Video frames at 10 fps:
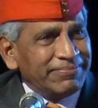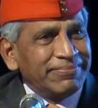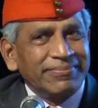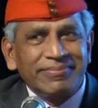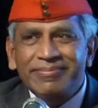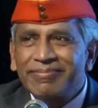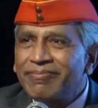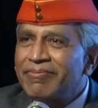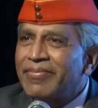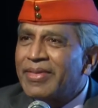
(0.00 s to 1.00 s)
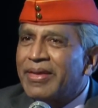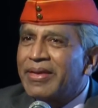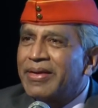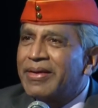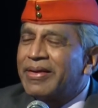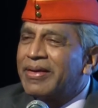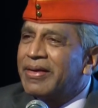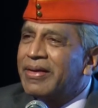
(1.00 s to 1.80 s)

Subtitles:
No one is speaking in this clip.